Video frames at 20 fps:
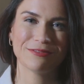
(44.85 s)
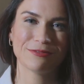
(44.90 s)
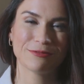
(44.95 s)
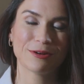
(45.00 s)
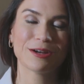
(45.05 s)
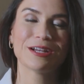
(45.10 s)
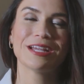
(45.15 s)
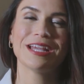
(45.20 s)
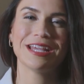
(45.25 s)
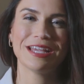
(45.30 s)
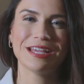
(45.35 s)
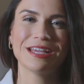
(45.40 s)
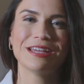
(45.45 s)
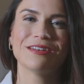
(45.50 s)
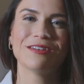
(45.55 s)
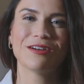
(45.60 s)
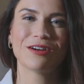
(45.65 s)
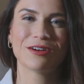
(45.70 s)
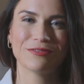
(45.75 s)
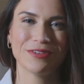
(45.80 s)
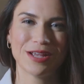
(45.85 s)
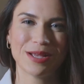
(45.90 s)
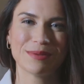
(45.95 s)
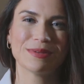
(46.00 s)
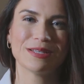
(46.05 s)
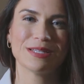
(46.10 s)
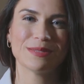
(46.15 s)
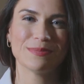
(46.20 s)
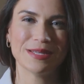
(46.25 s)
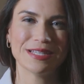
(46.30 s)
working in our
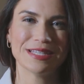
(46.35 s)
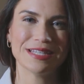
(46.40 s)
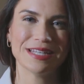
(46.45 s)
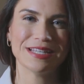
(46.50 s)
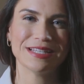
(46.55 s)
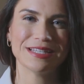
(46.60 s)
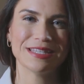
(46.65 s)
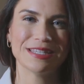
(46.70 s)
family's business.